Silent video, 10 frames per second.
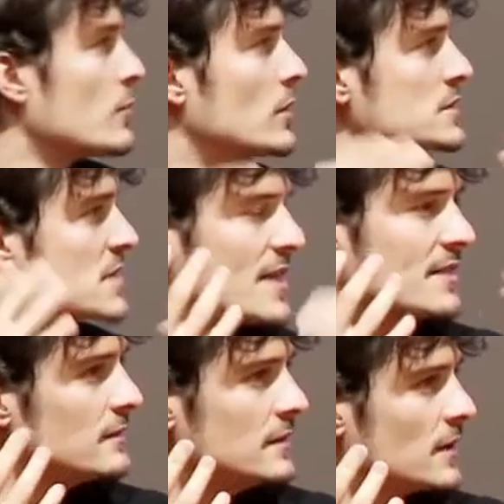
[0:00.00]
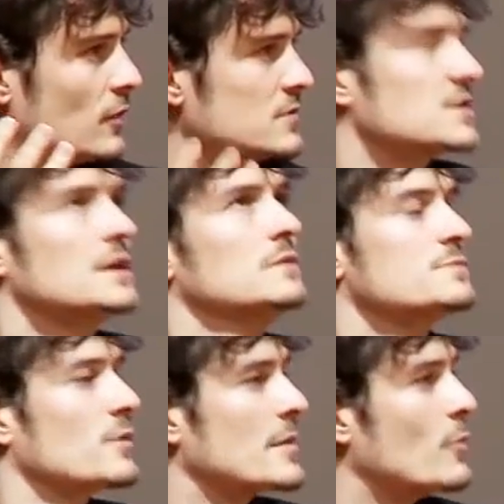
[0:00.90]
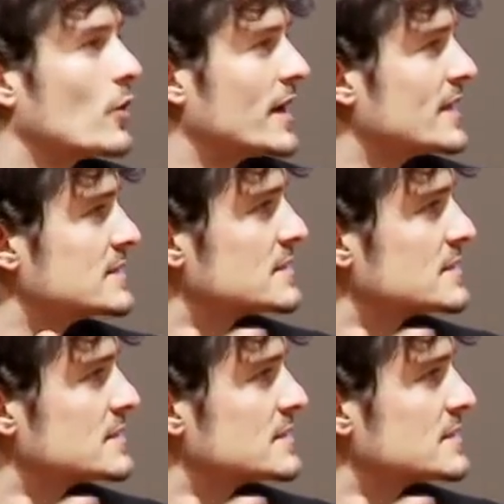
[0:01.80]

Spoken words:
it was. Obviously it was probably more connected